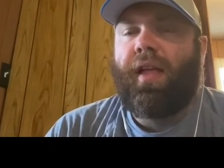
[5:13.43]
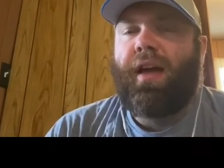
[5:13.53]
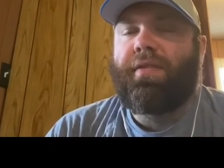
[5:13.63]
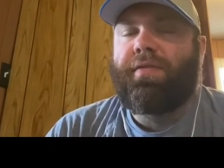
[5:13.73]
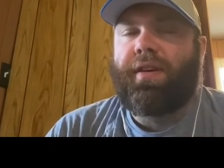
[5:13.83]

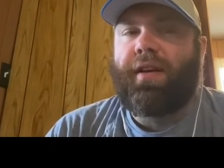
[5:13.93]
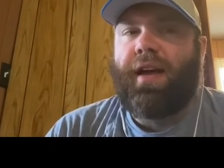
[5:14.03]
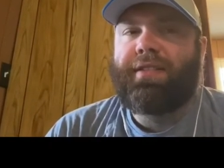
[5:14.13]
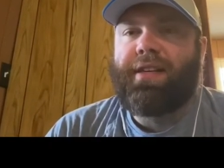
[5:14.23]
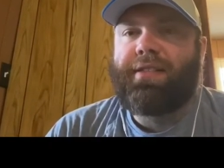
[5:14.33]

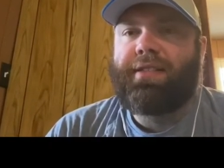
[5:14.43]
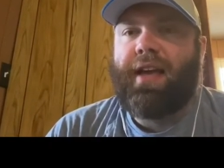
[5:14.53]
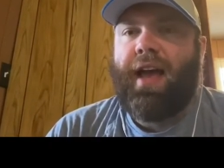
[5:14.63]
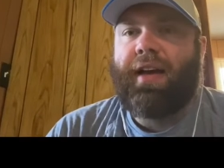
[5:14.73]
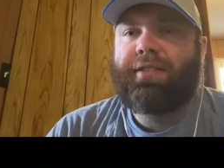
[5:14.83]
I'd say
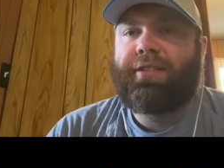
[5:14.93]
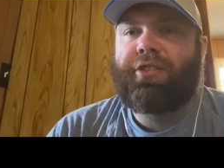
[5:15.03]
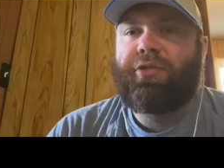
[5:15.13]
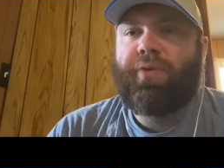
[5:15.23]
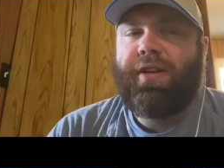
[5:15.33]
sack
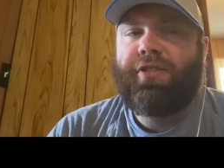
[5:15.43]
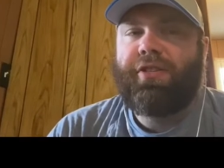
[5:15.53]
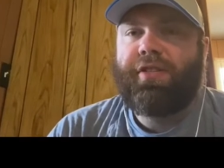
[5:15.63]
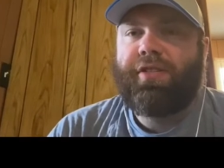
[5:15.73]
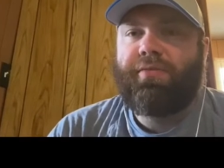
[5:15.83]

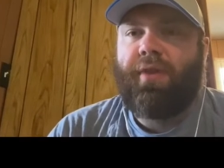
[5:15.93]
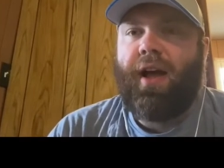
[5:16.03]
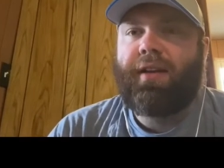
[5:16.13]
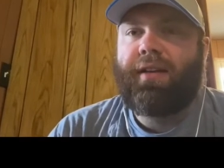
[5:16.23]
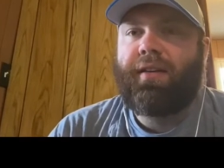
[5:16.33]
situations.
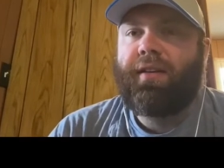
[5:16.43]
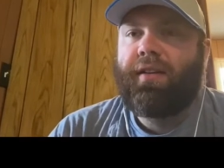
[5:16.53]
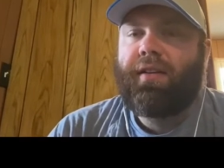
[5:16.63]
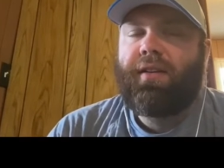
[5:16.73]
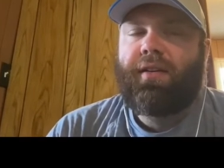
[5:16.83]
Rocky
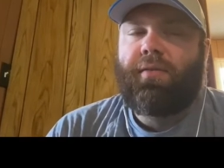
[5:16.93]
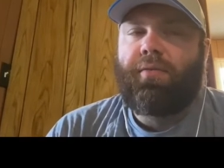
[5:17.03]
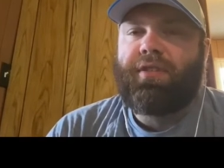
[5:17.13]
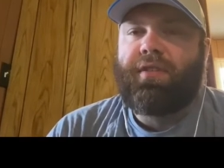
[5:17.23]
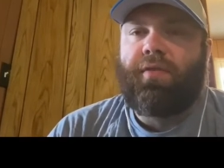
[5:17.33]

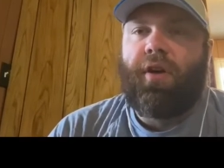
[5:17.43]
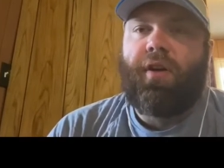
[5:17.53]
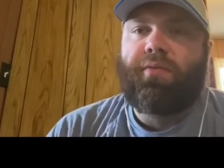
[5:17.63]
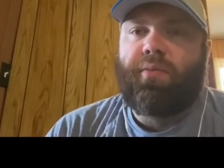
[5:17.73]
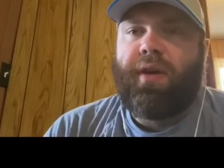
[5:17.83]
was
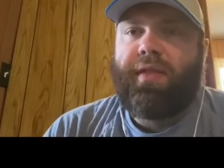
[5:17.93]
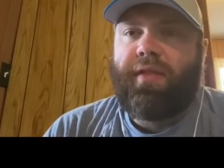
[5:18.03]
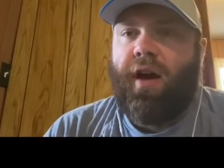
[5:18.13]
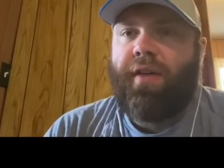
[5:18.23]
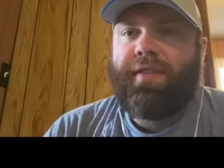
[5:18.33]
involved with
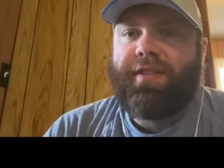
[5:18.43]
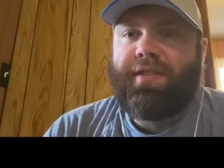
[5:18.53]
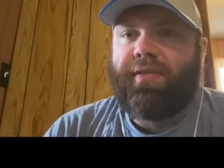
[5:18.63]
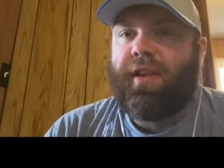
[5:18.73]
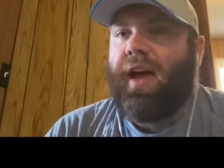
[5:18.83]
the
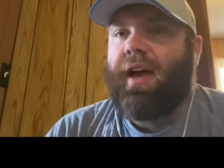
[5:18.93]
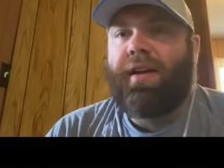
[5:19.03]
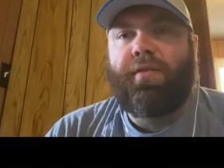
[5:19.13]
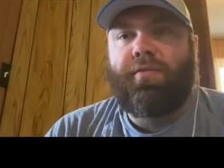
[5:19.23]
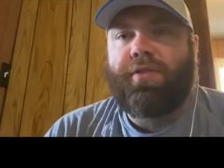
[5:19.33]
offensive
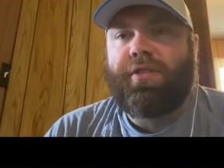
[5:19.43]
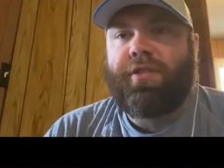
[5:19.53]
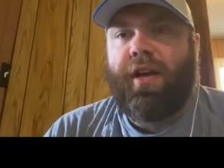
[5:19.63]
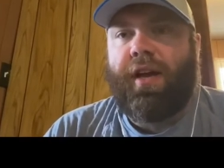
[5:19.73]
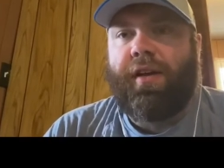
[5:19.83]
line, was
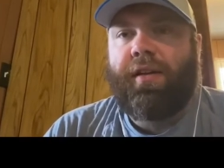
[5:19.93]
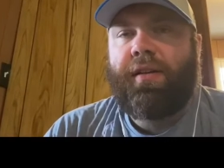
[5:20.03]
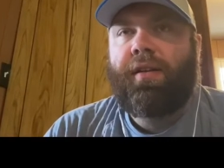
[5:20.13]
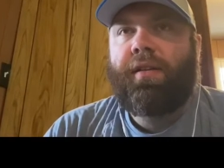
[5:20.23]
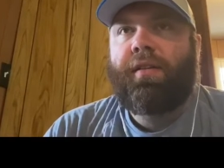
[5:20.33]

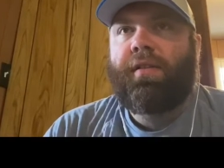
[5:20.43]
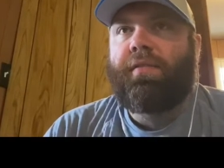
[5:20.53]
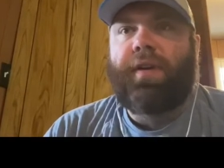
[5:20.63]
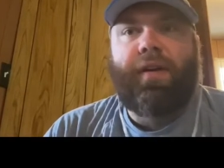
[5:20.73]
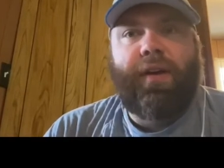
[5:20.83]

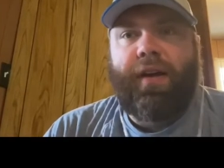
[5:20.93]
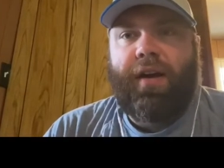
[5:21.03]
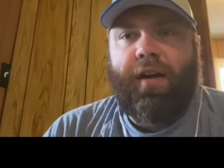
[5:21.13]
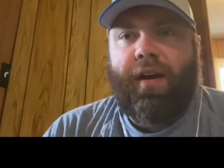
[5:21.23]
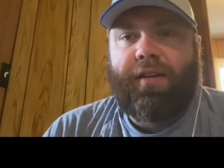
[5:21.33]
very
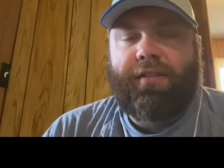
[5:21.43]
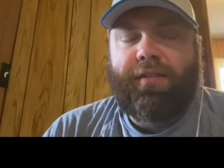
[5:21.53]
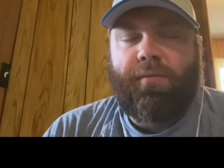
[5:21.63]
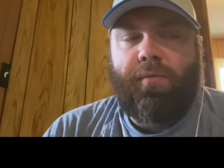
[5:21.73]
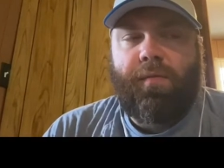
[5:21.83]

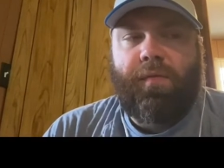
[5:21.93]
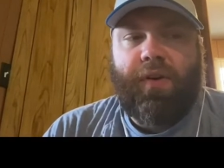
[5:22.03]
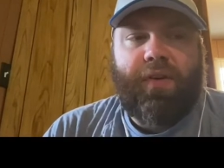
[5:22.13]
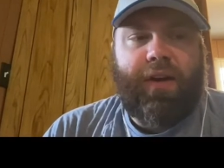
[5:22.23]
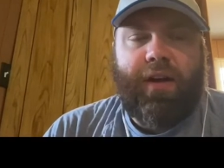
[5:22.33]

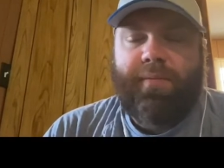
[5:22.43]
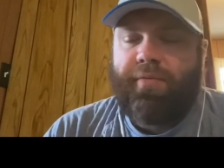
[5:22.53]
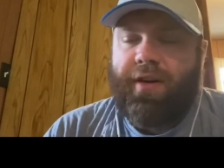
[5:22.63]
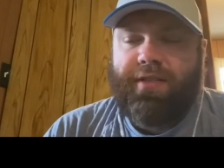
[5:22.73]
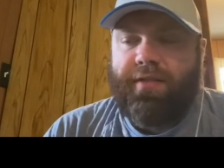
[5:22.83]

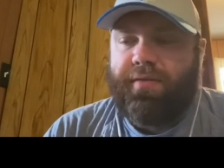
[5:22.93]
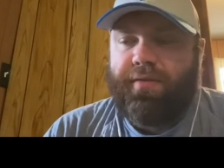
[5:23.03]
unimpressive,